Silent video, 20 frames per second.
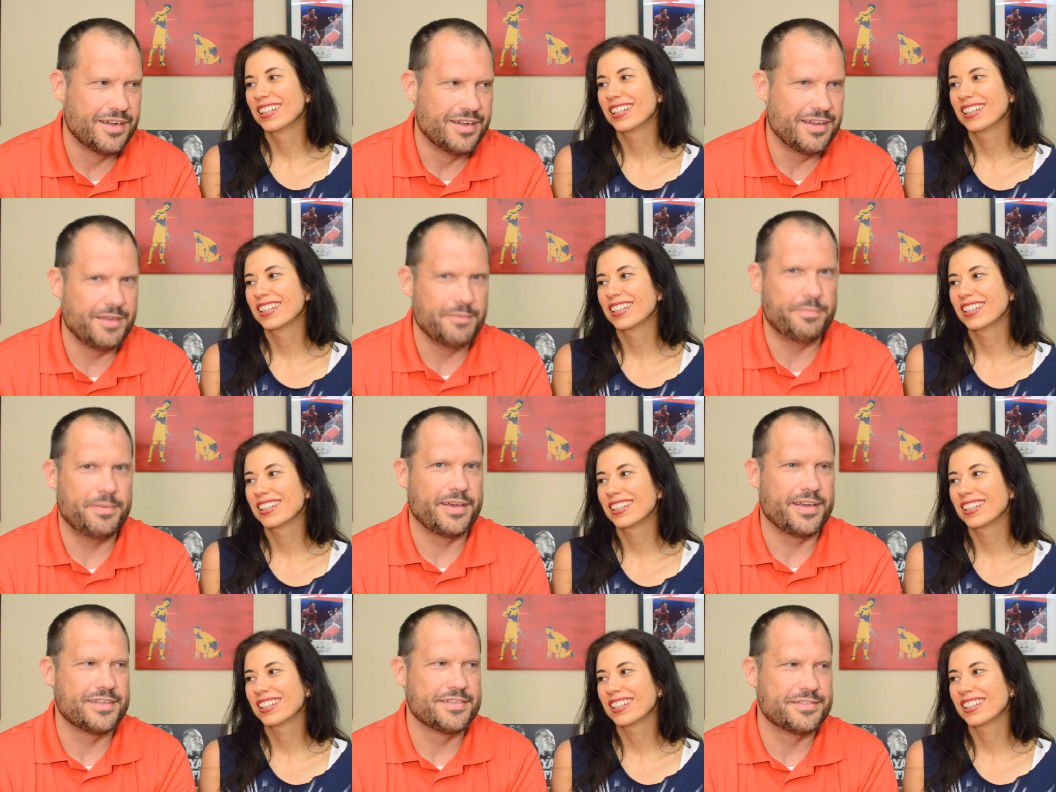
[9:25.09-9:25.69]
Speaker 1: and
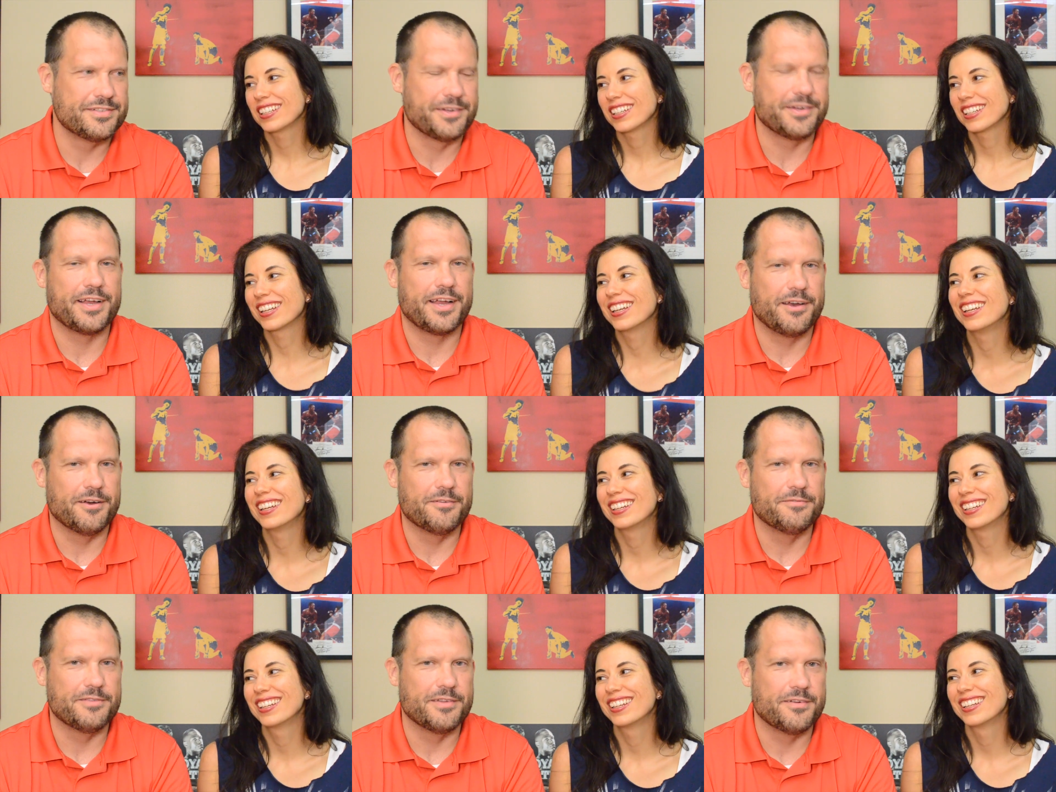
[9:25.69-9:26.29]
picking Sergey
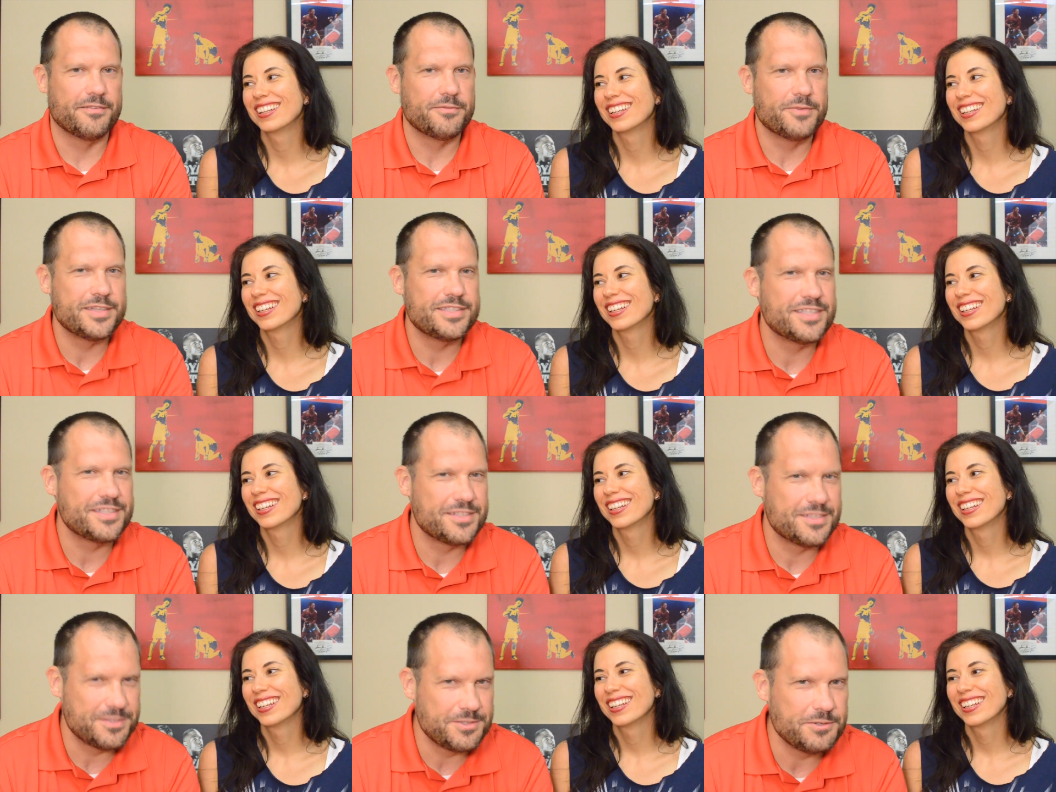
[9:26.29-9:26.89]
Kovalev, which
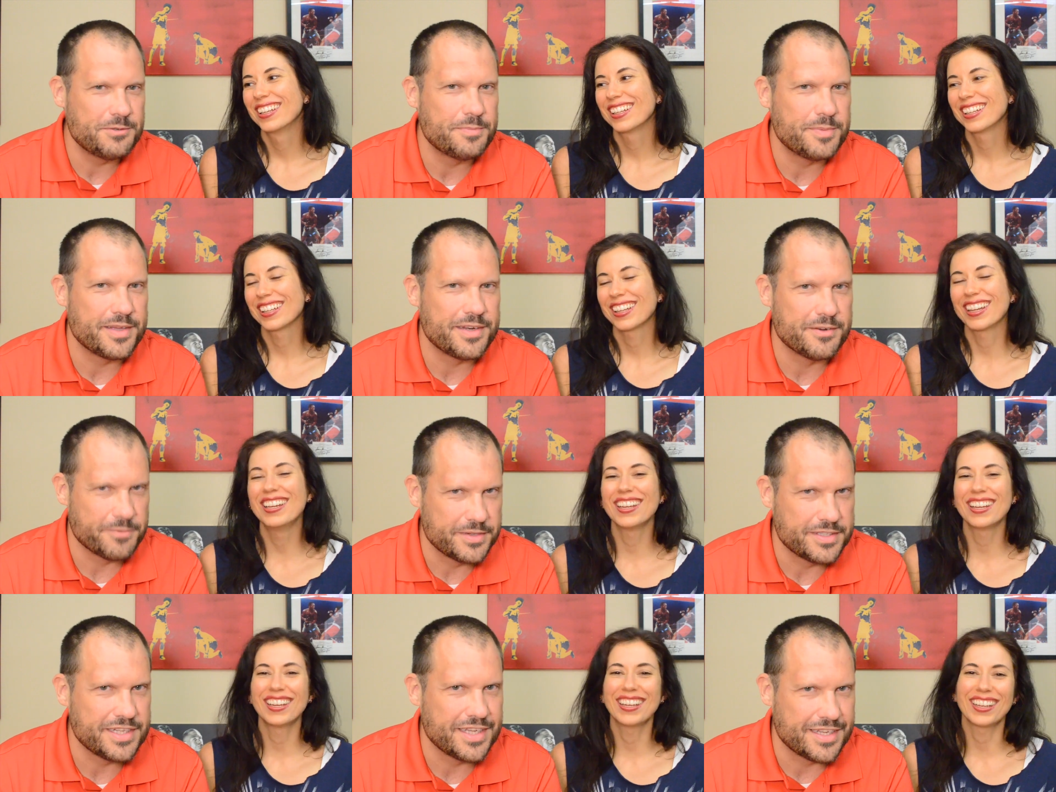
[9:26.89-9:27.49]
is stupid
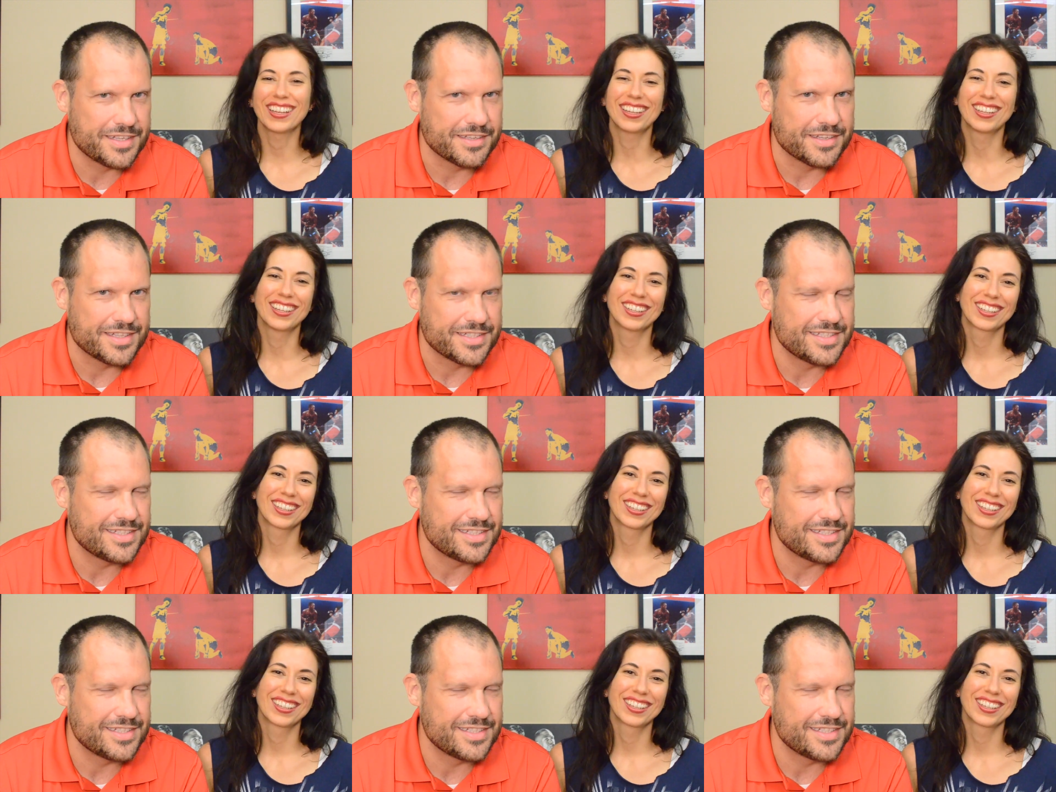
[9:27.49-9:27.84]
and ridiculous.